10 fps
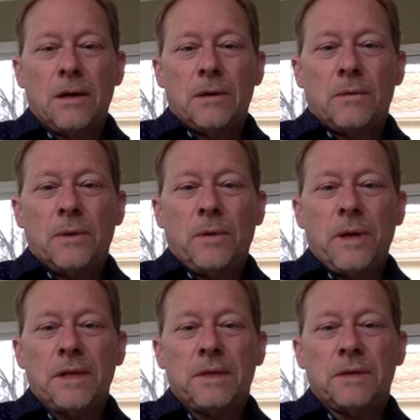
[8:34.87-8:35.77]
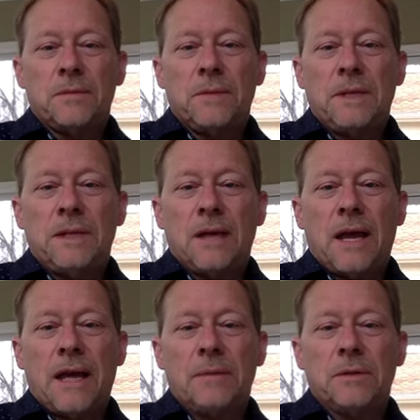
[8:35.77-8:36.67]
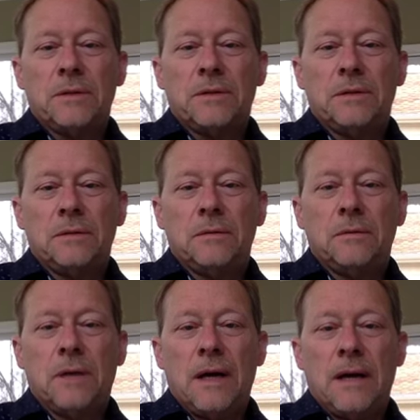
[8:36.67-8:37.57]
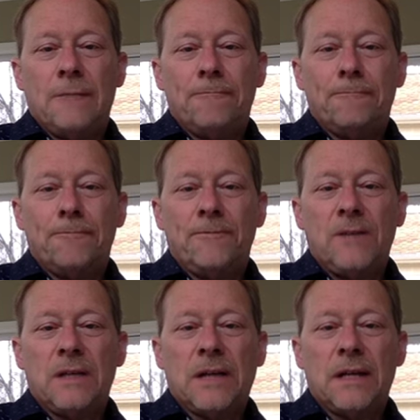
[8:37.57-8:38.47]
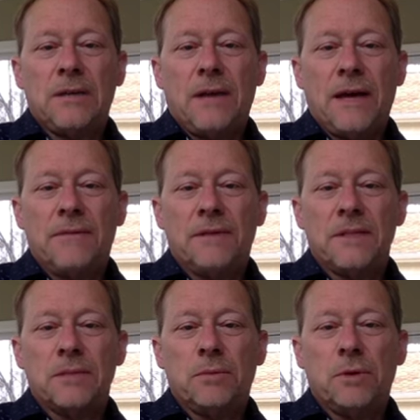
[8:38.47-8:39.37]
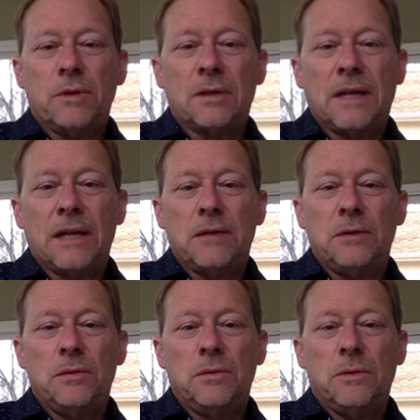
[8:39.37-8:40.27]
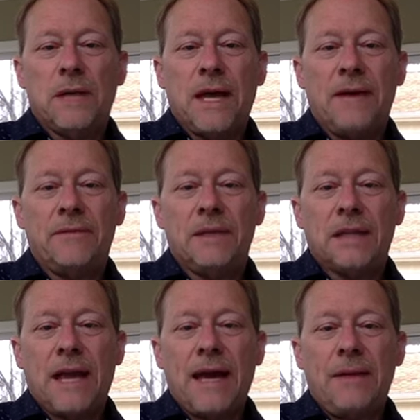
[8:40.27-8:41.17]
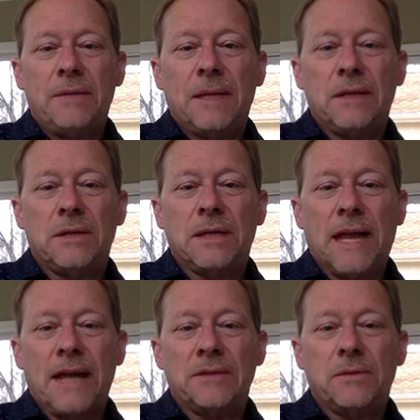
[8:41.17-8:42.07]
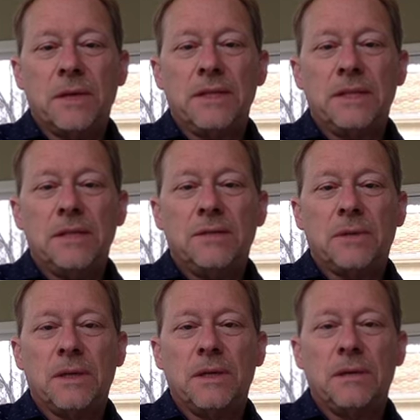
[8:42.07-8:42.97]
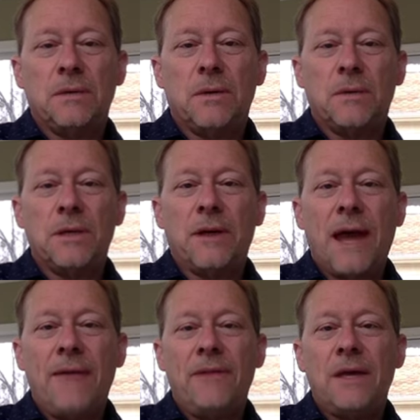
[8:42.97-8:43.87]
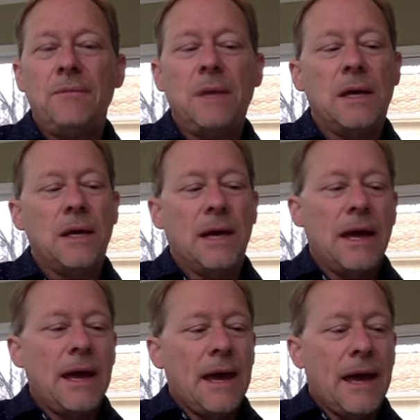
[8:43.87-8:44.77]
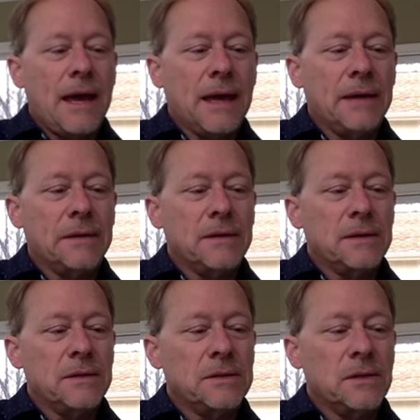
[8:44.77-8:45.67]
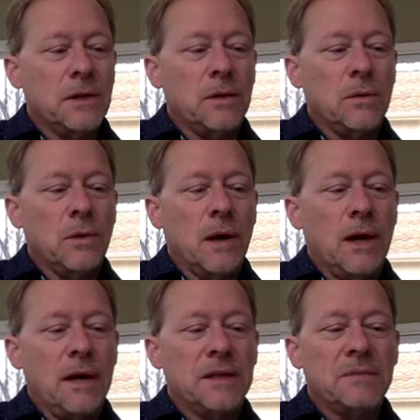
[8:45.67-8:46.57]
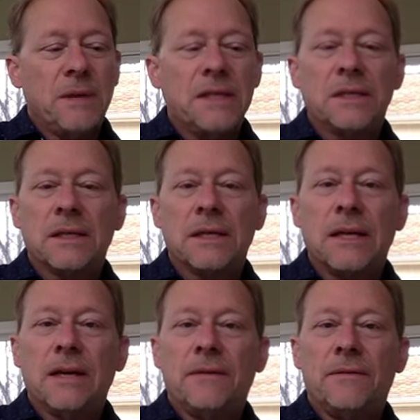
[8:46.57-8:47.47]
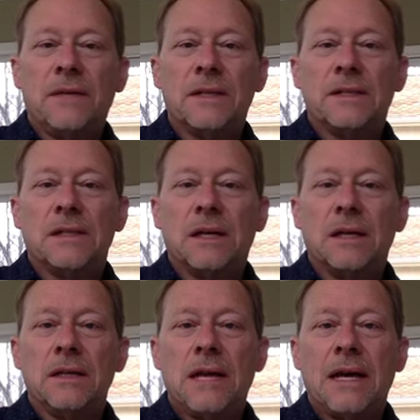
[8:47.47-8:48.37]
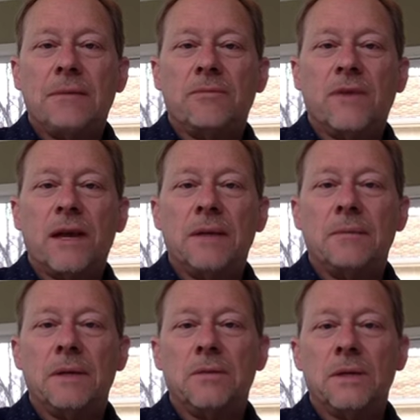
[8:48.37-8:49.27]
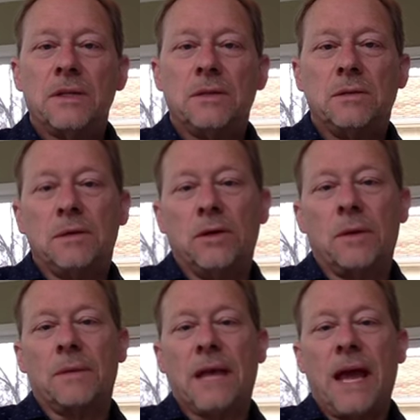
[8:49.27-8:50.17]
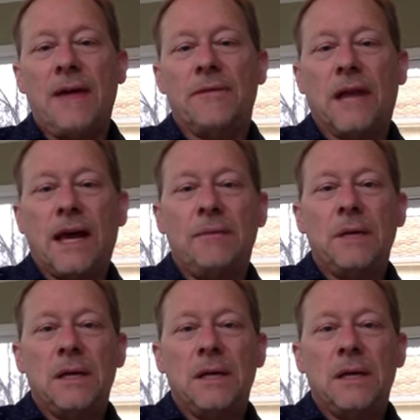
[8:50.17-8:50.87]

We want you to be able to feel like you have the support that you would have in lab, that you can ask questions when you have them. And so, especially if it's a time frame in which you would normally have lab,